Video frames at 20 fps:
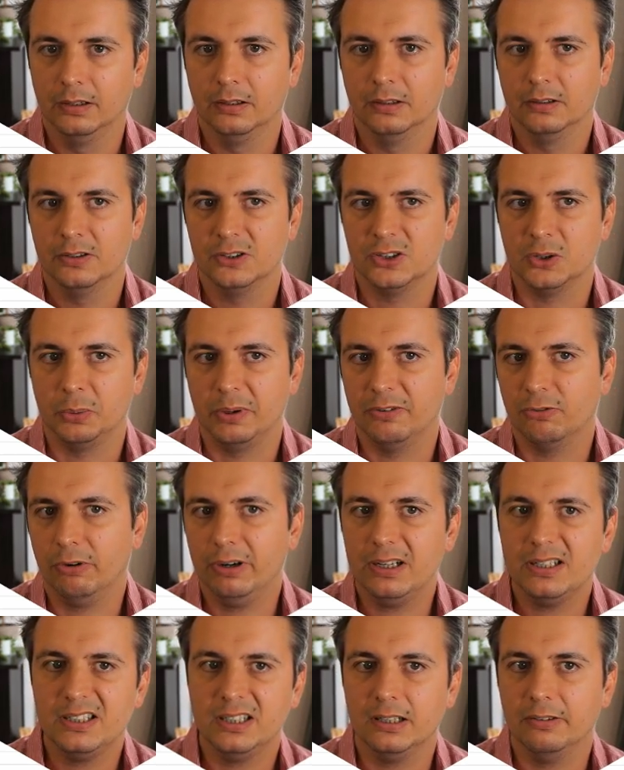So we've already
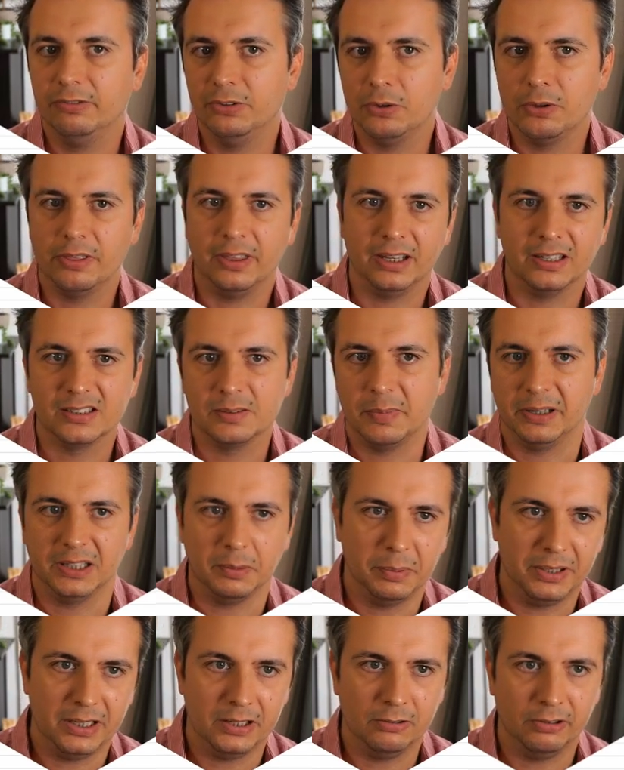seen a few things about the
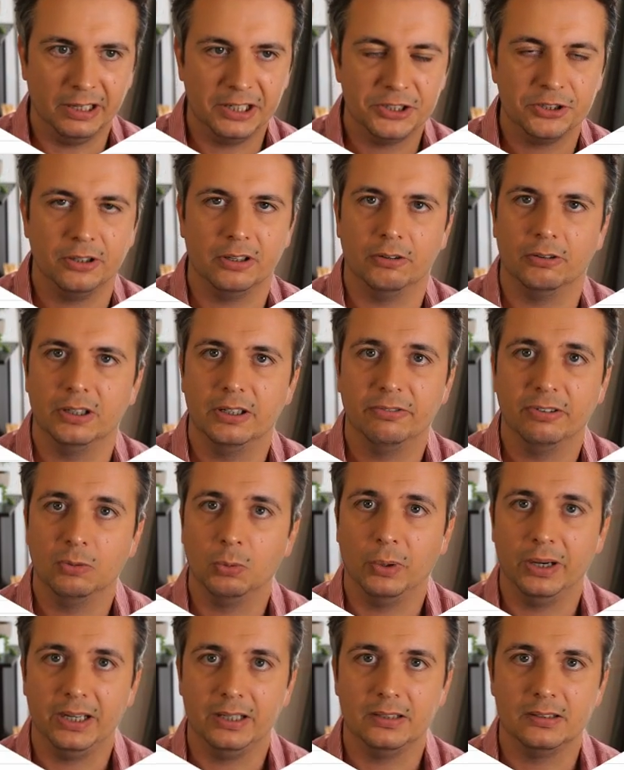PE ratio. There are different
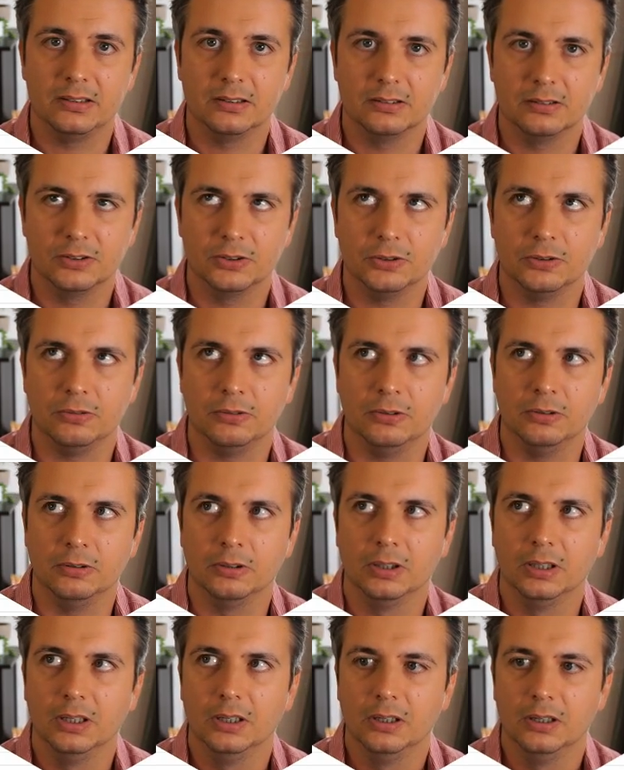ways to,
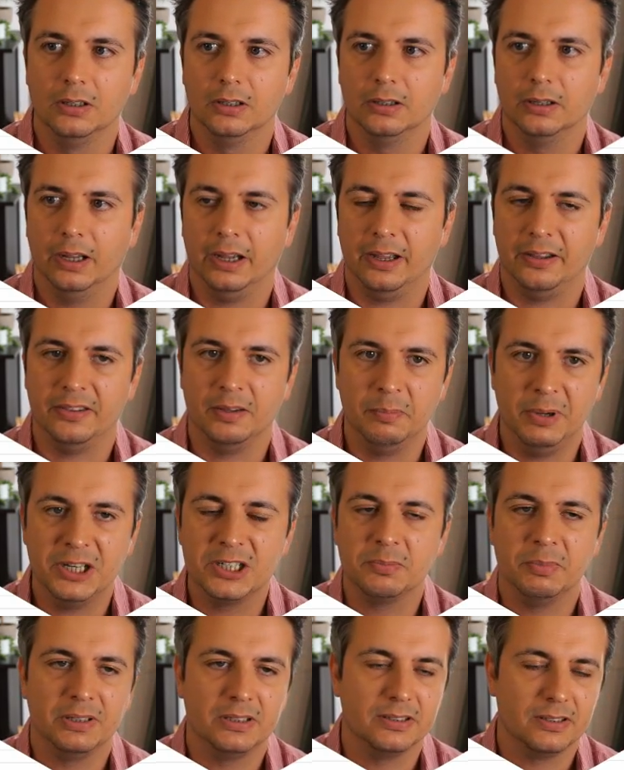the
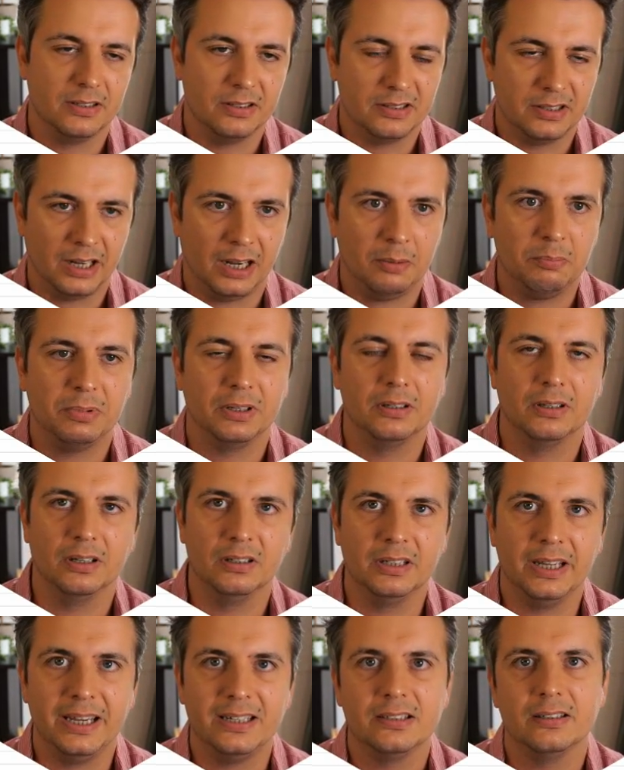measurement is the same, but the
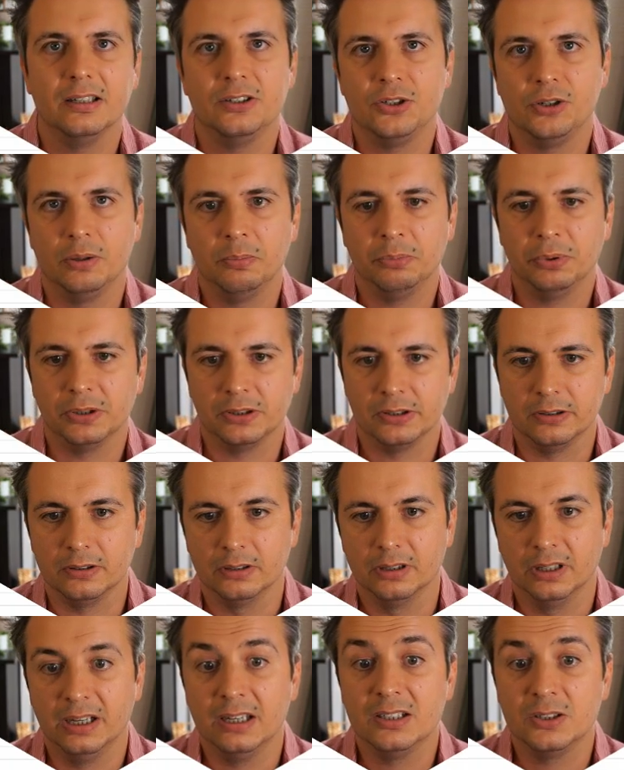data that you input
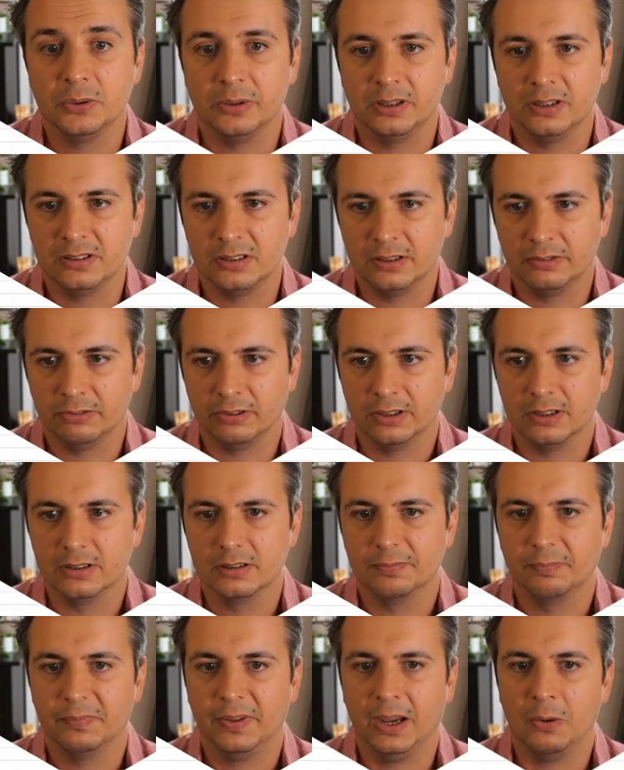into it is different.
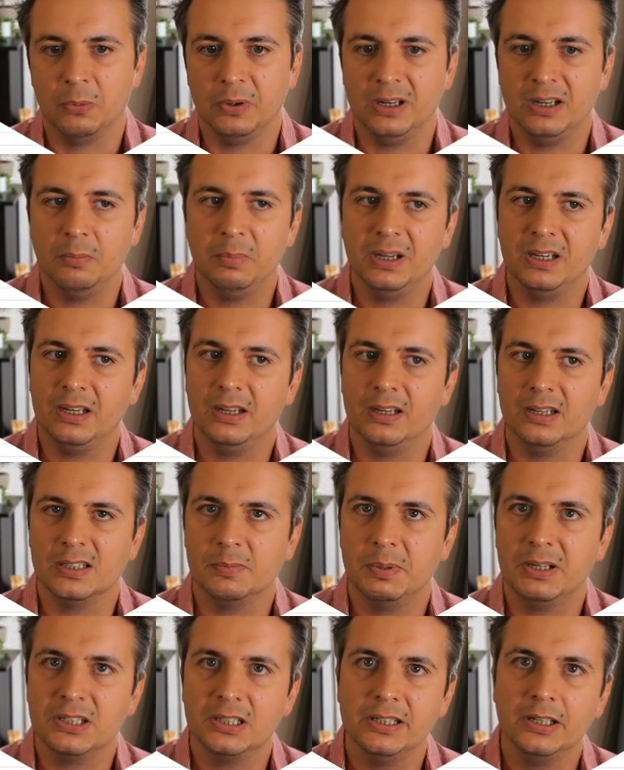And we need to be
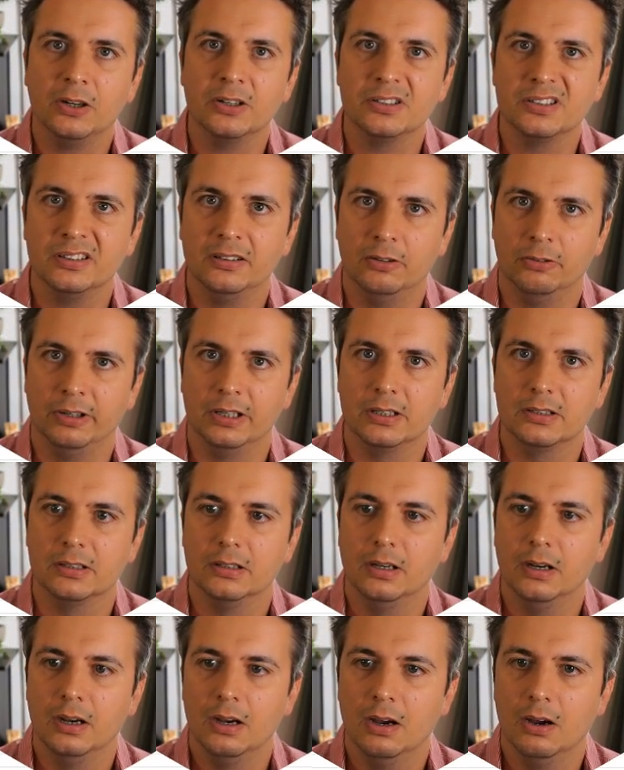especially considerate
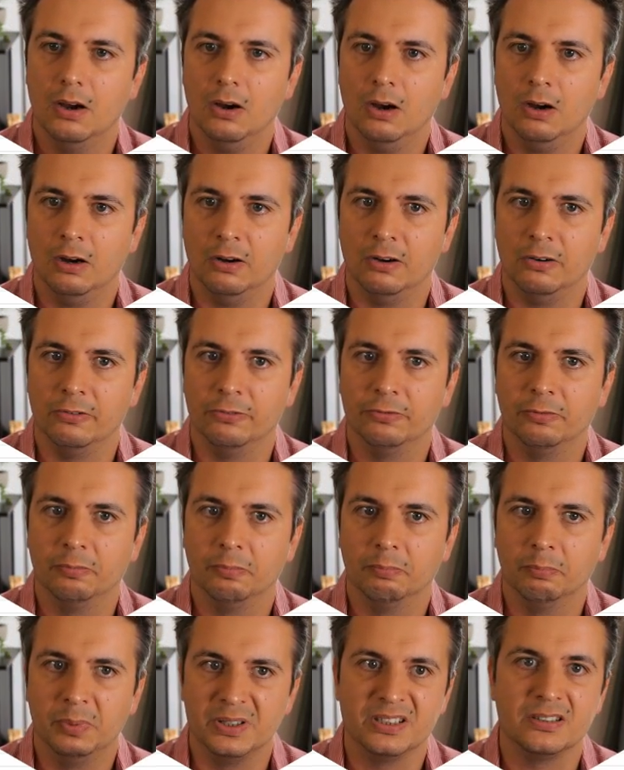of
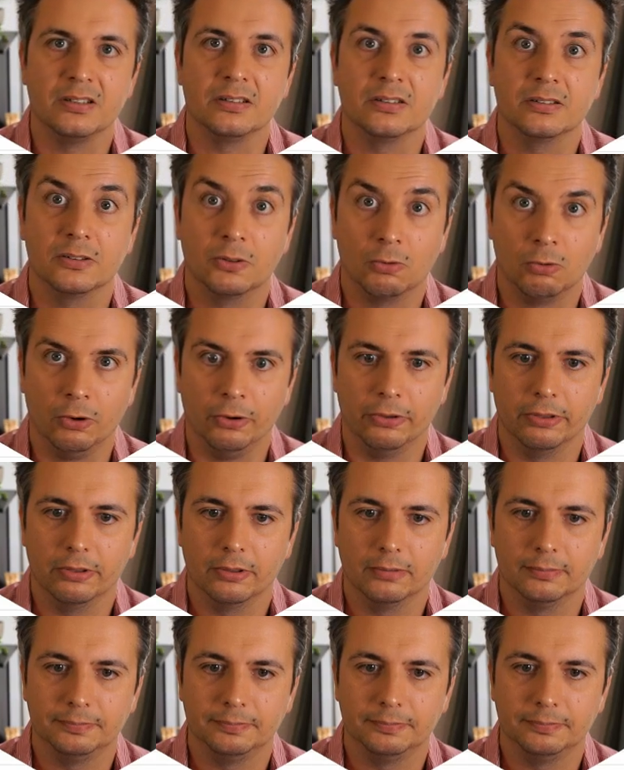business growth.